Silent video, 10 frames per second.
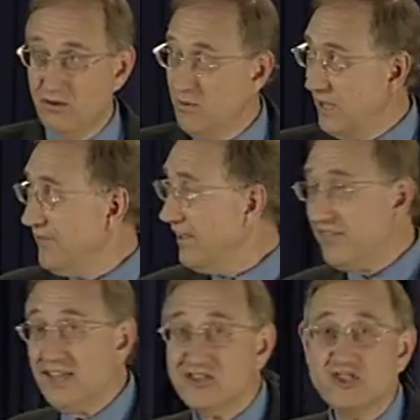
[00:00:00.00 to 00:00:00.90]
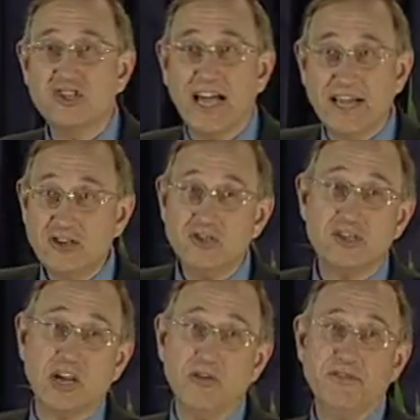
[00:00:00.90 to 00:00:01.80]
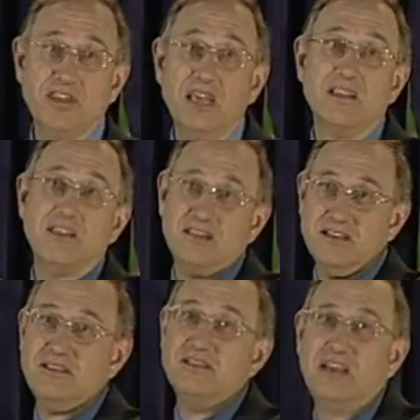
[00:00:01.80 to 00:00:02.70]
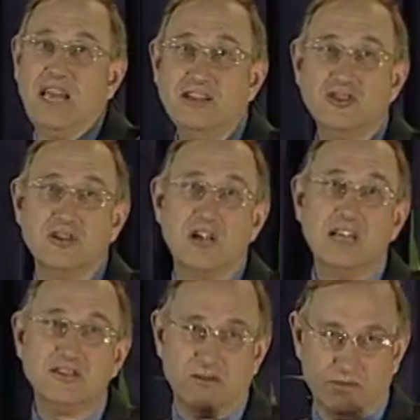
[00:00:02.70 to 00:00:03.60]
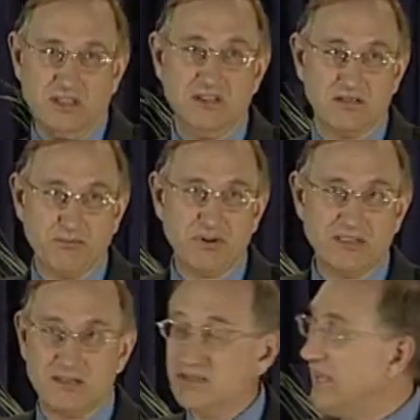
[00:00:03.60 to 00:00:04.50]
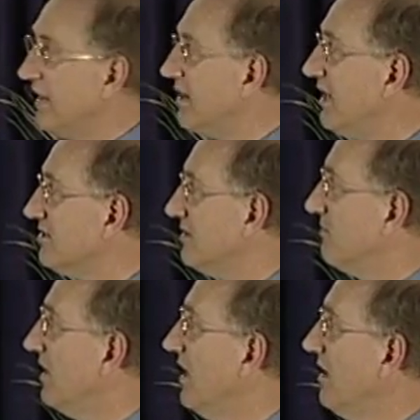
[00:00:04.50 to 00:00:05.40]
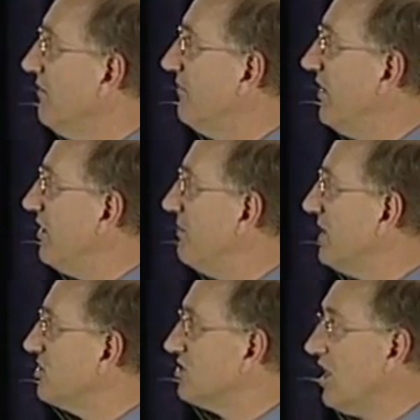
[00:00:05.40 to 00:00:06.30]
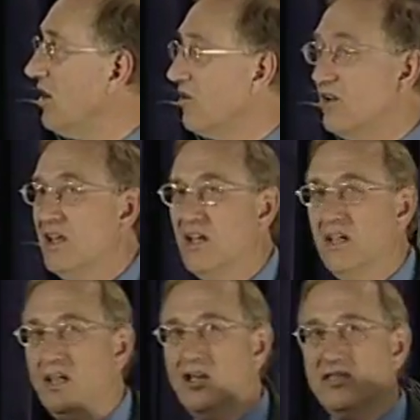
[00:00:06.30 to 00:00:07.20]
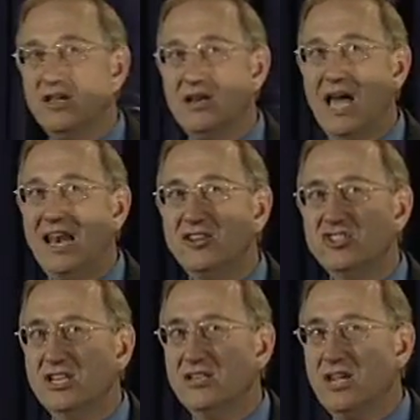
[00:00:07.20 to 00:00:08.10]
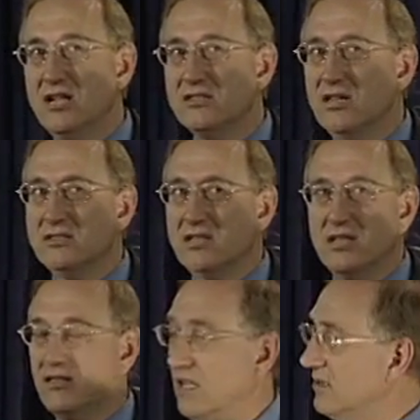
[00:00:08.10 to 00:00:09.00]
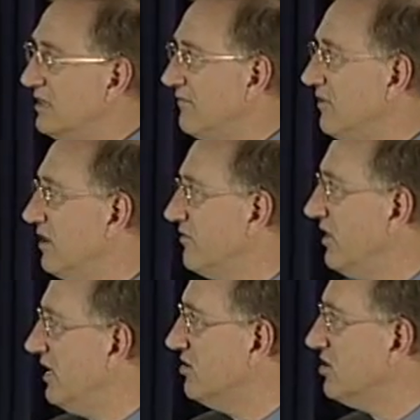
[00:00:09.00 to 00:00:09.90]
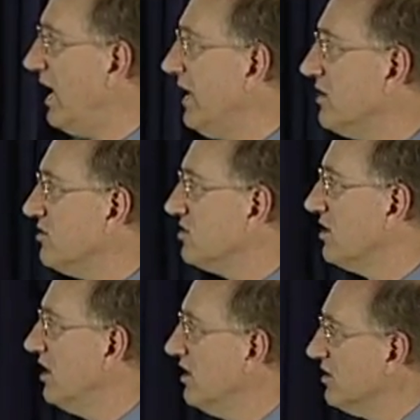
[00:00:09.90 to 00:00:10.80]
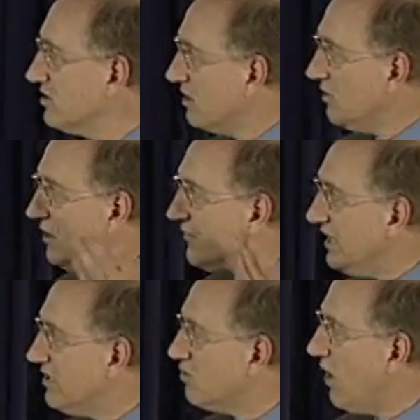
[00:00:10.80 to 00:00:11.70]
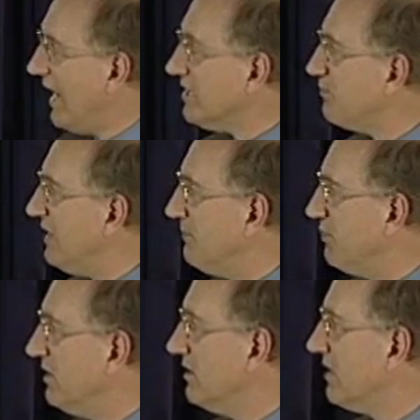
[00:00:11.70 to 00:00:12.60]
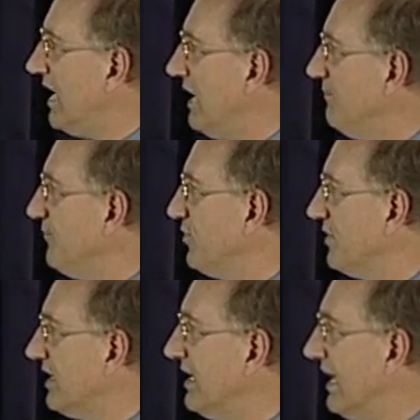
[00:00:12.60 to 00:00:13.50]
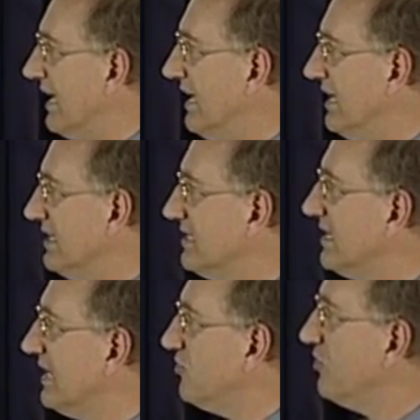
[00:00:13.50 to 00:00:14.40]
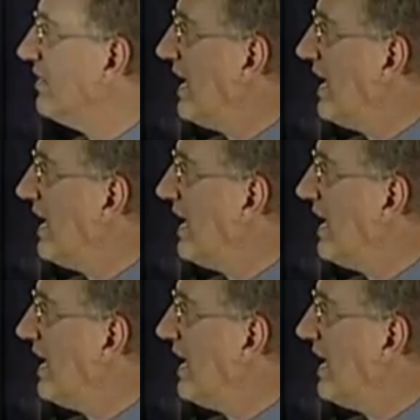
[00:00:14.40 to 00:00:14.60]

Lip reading: Well, nothing has changed. Don't think that this is an ancient custom. This is a present-day custom, very much so. And the analogy tells us that things have not really changed. So all of these wise people came to the king, and he said to